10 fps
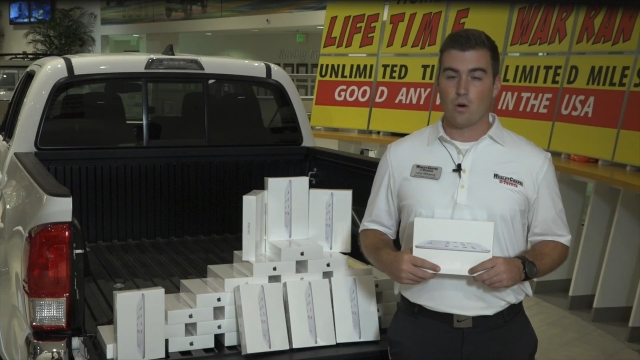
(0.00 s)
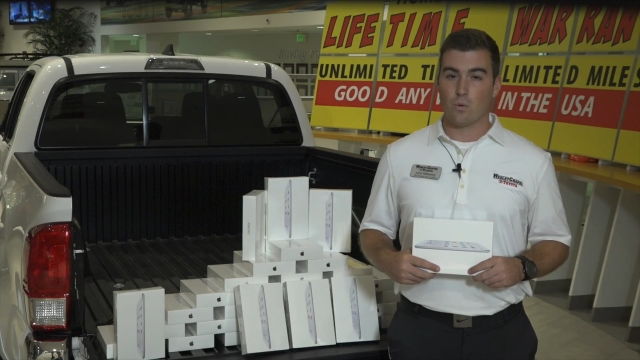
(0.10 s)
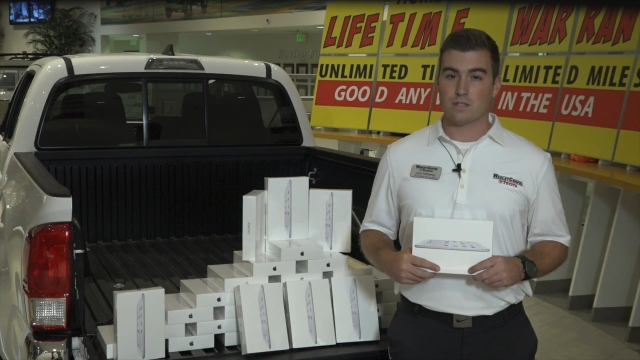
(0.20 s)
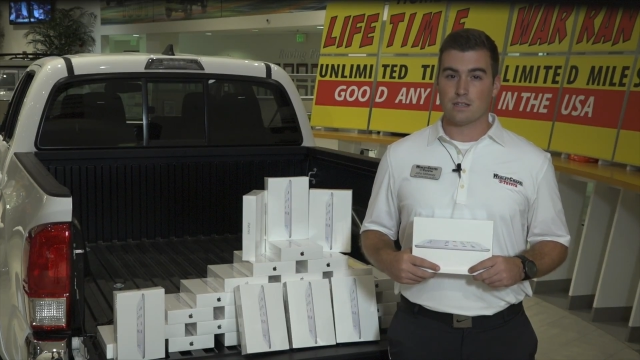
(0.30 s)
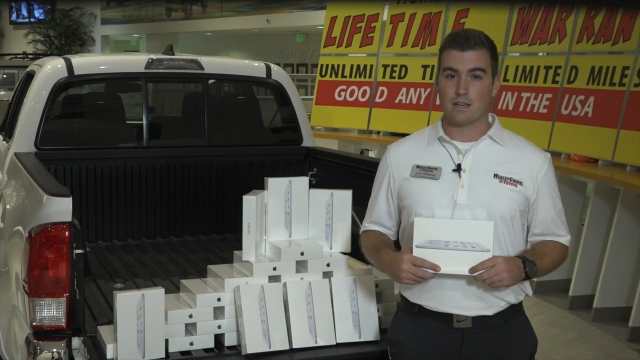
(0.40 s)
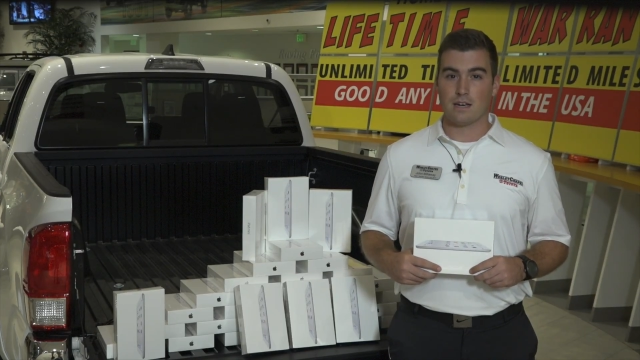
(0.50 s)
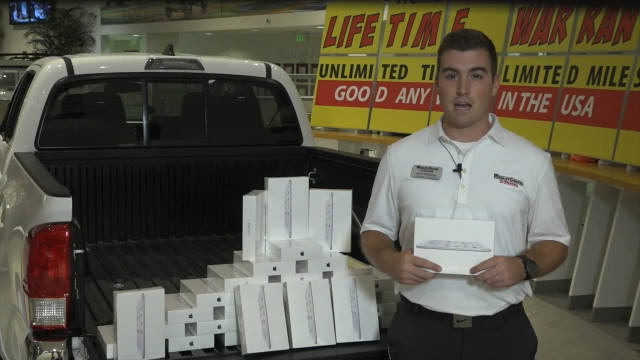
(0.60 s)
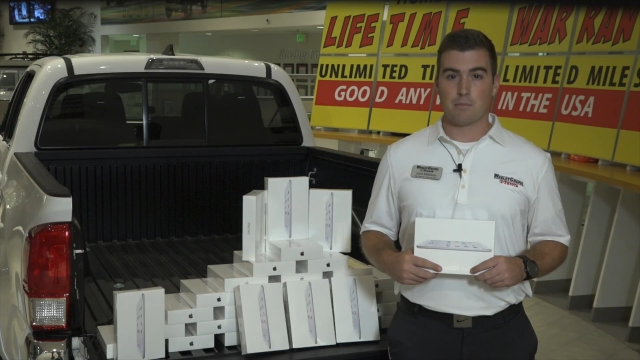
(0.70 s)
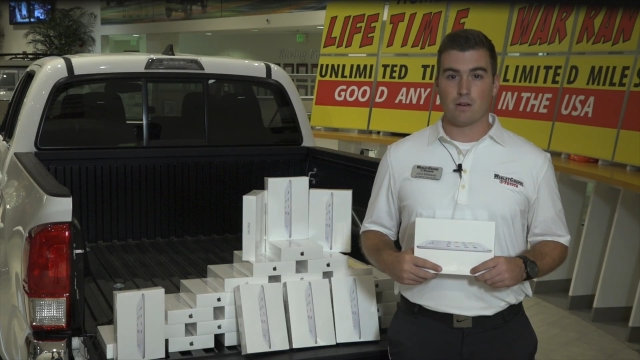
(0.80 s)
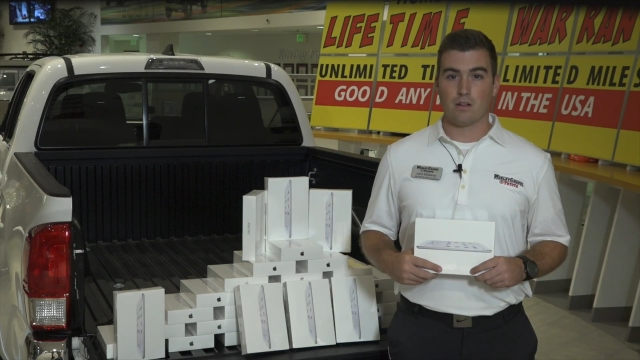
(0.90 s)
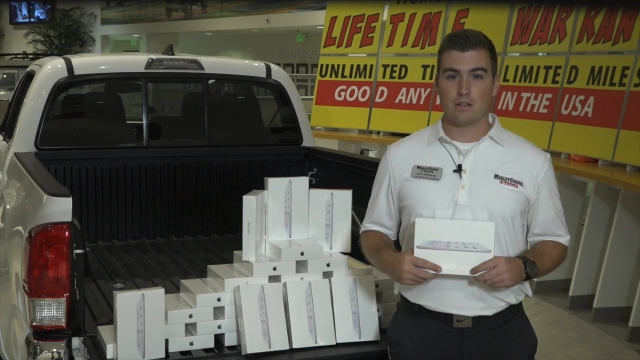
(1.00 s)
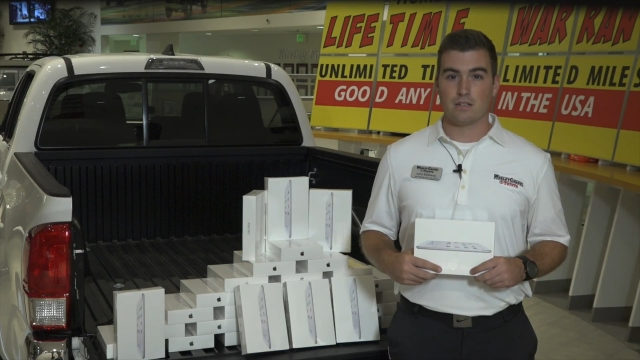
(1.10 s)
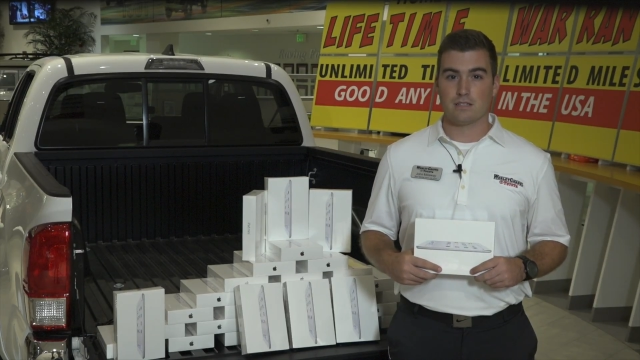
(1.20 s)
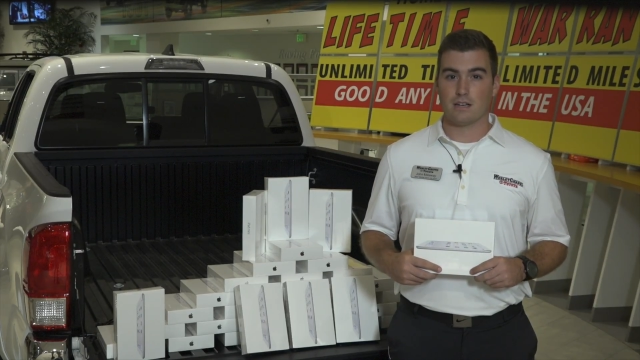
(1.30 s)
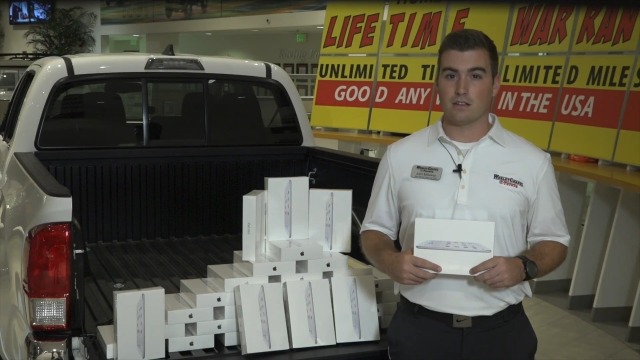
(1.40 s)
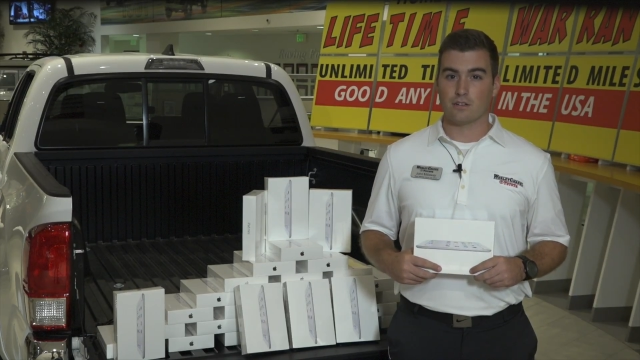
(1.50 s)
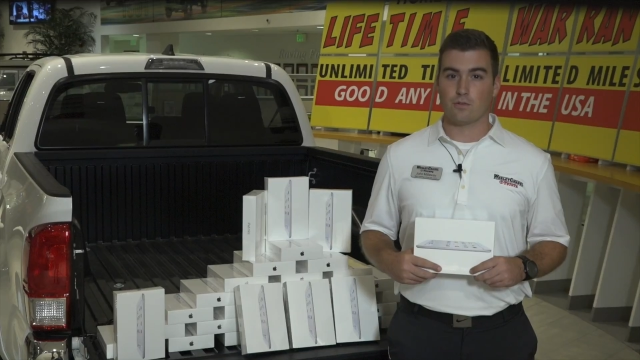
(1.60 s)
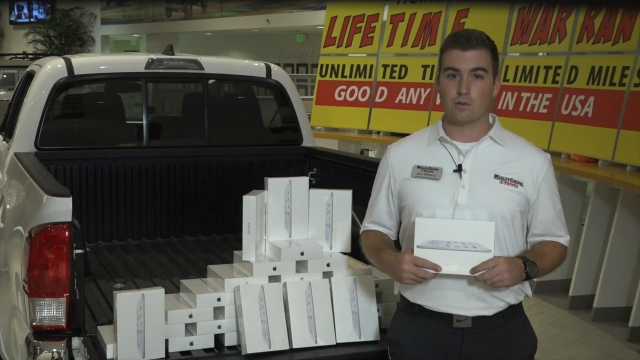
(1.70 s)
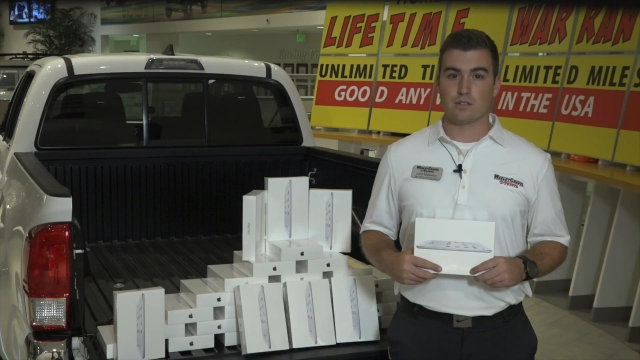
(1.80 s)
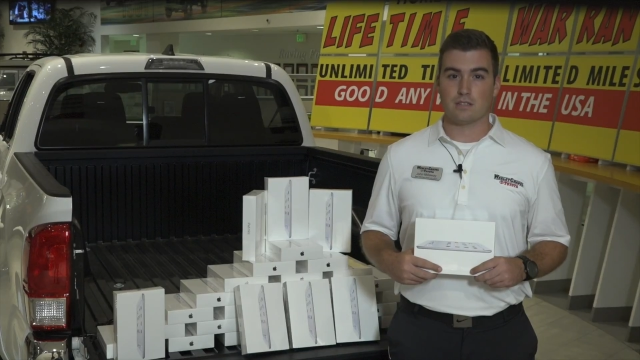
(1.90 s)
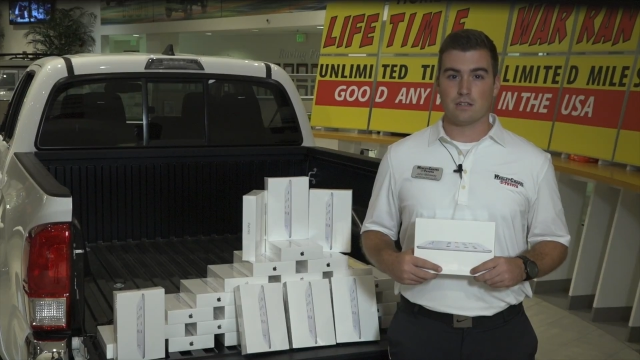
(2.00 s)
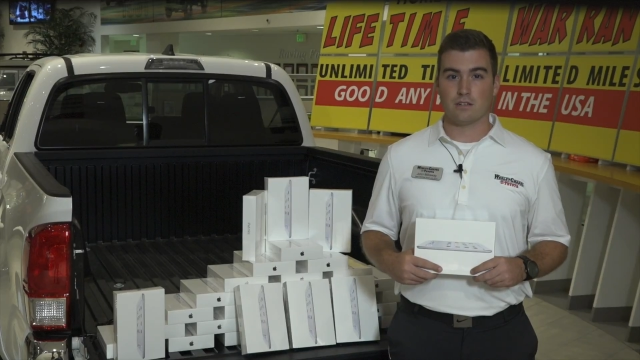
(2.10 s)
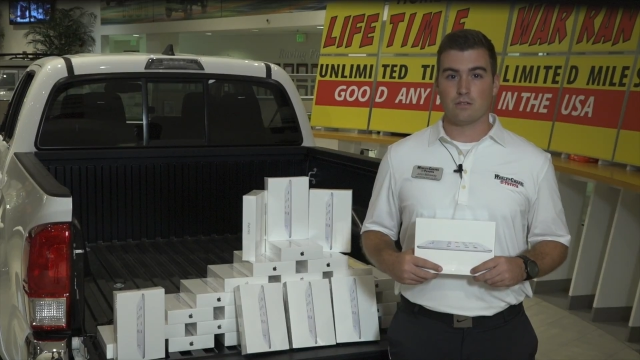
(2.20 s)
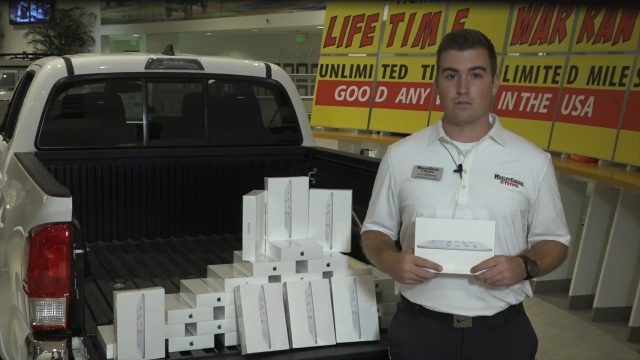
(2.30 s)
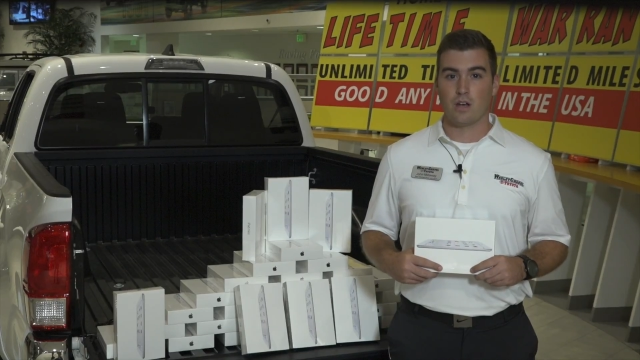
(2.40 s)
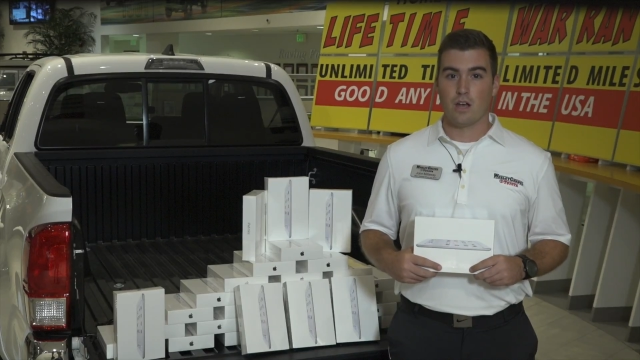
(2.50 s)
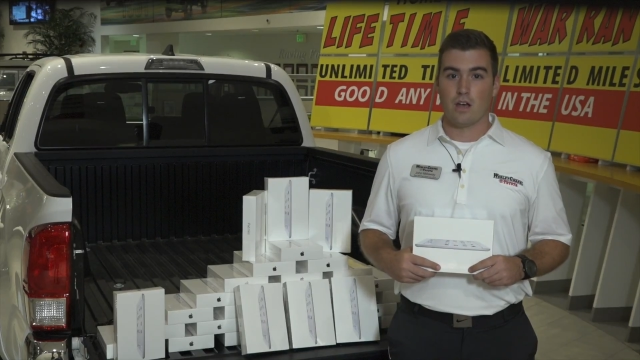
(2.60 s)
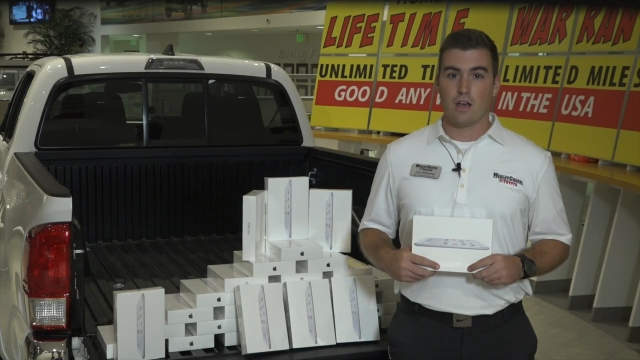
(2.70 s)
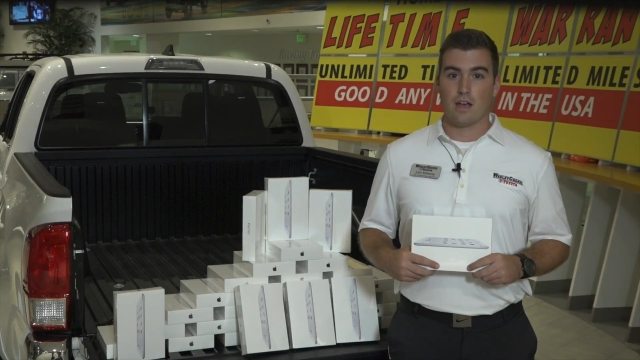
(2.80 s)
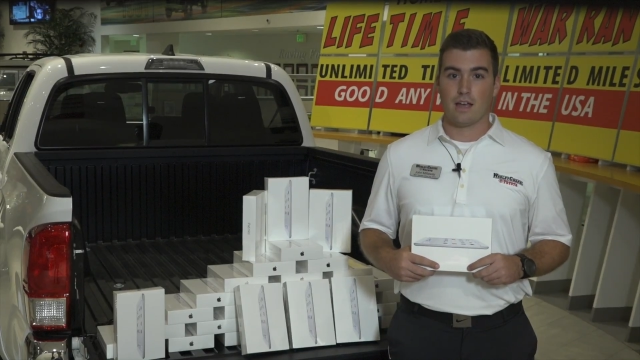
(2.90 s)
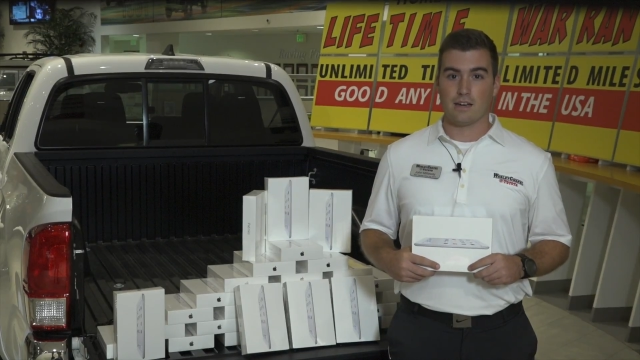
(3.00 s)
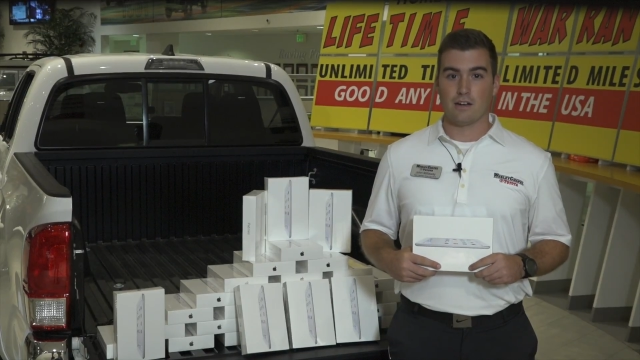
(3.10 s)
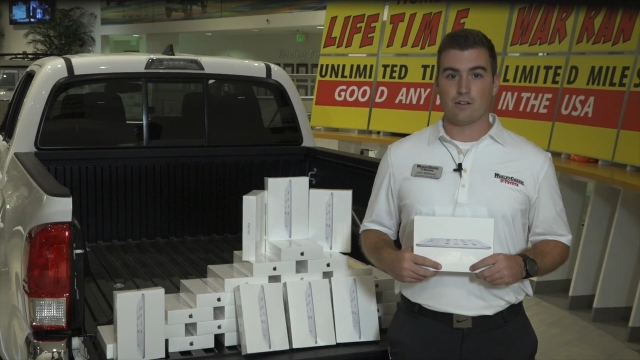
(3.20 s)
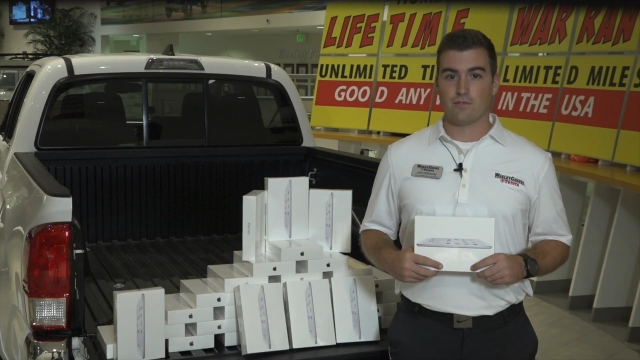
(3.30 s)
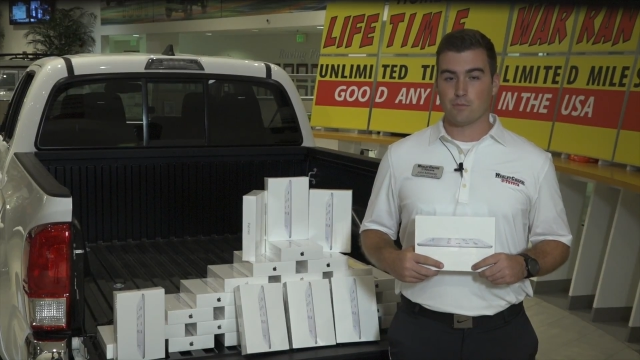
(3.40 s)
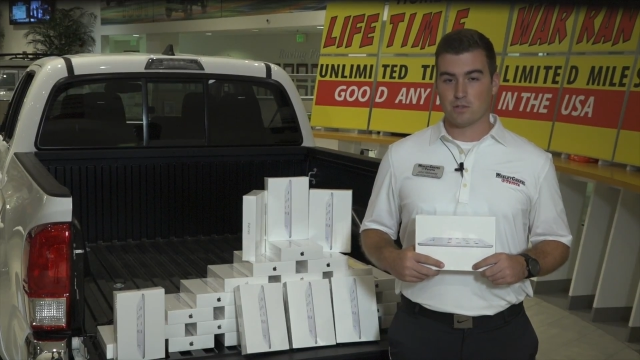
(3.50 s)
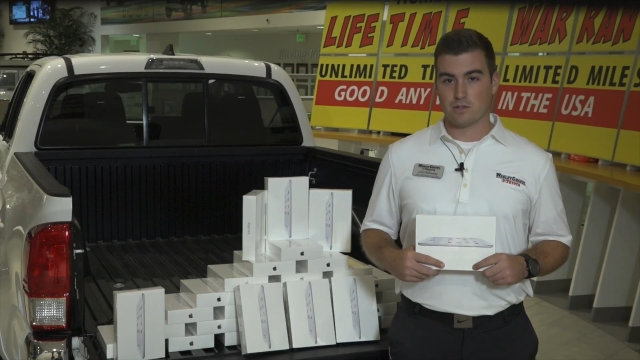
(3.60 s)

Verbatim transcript: Once again, happy holidays. I look forward to seeing you and hearing from you